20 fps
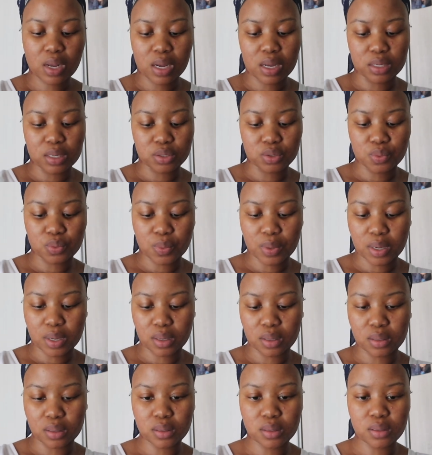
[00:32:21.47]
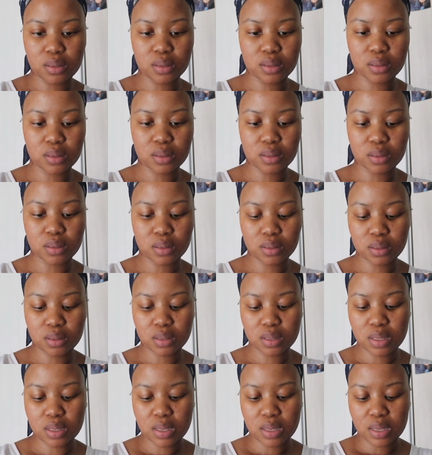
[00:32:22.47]
as well.
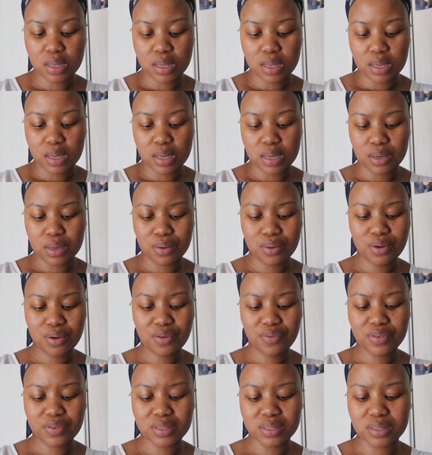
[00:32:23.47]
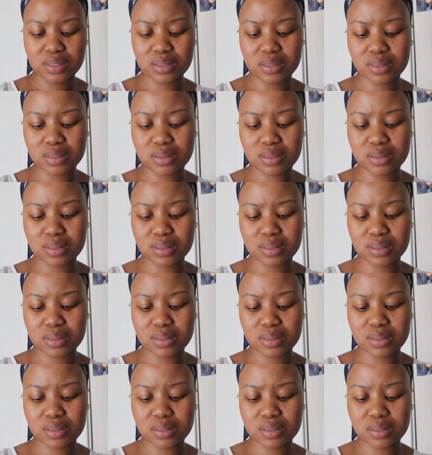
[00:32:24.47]
I don't know if it's,